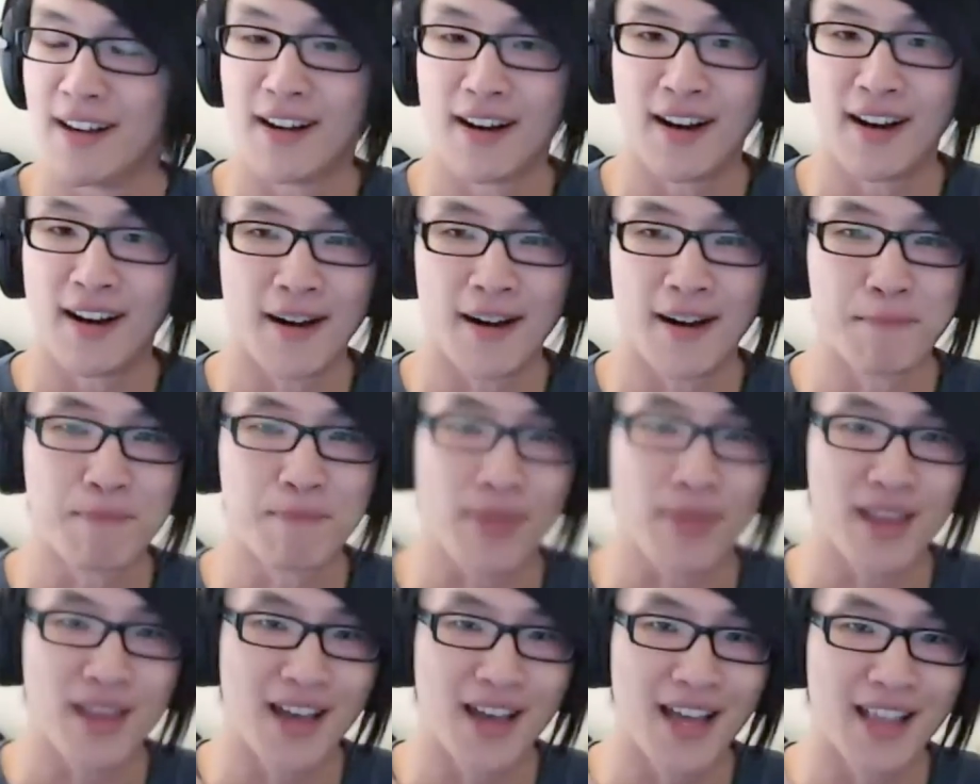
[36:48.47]
Um,
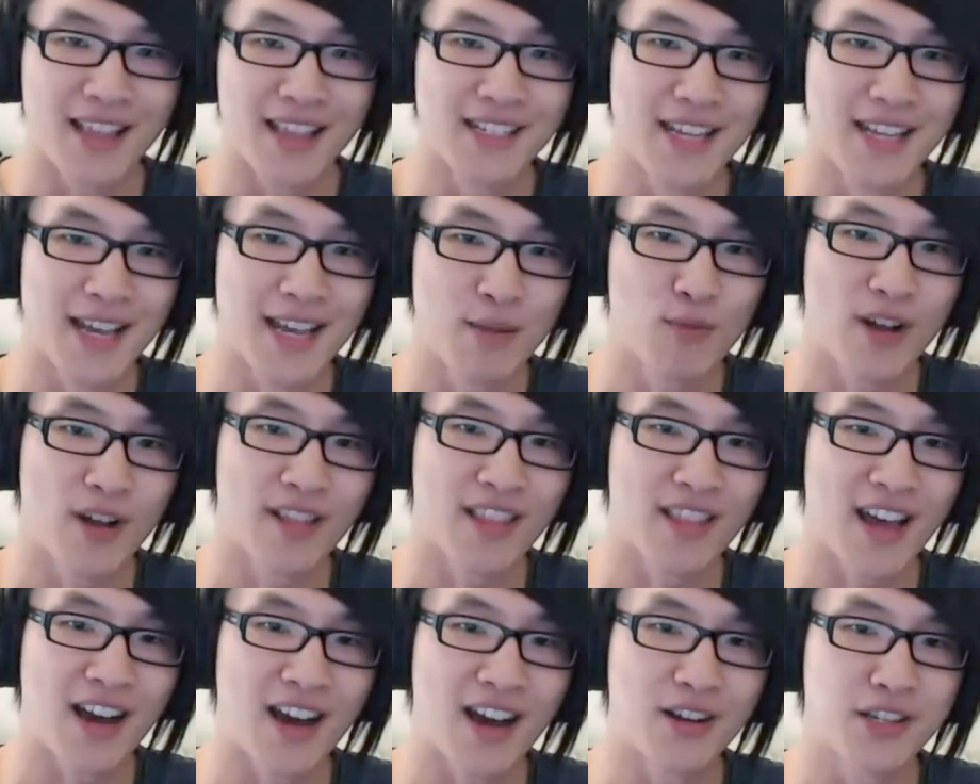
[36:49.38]
and the Z one
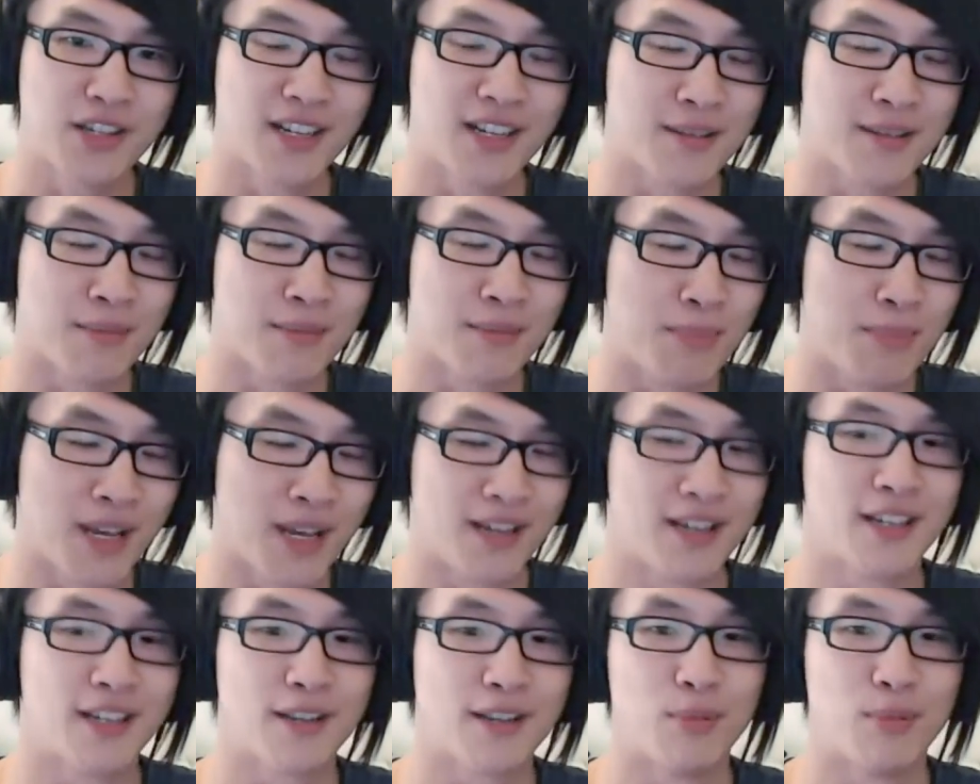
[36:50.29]
thousand is a big
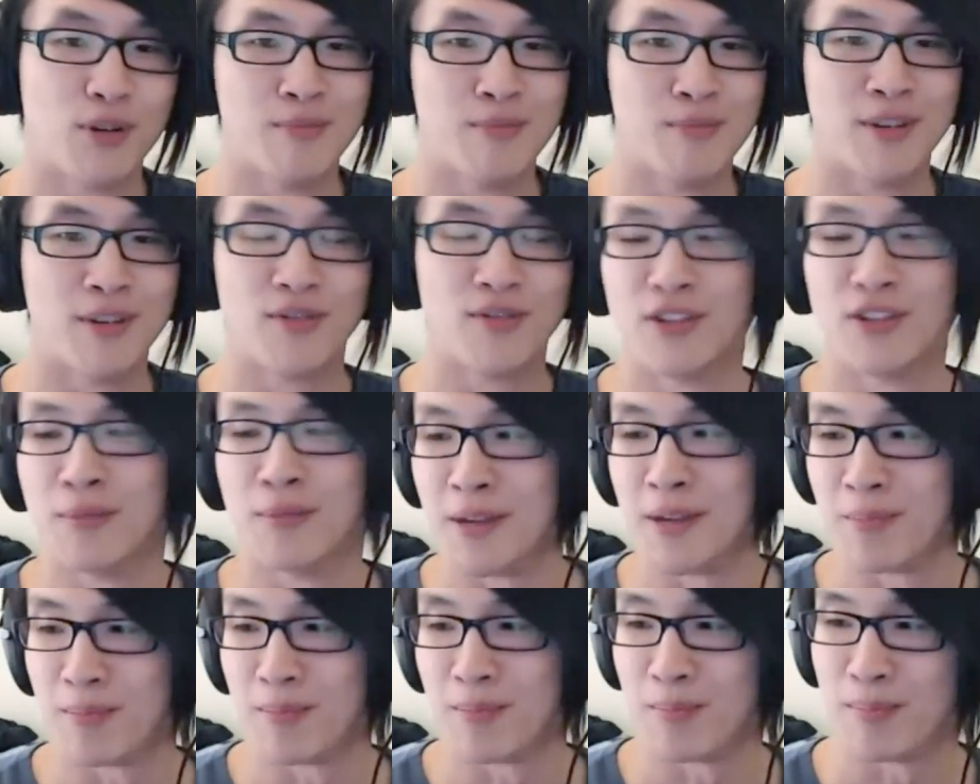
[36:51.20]
disappointment for
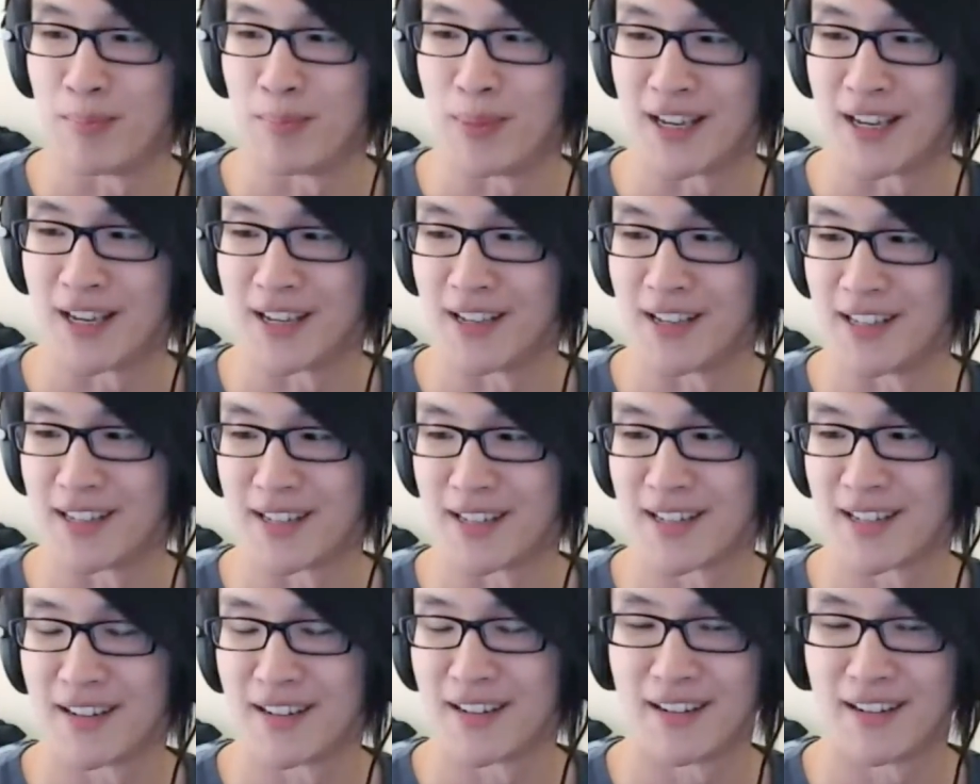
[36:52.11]
me because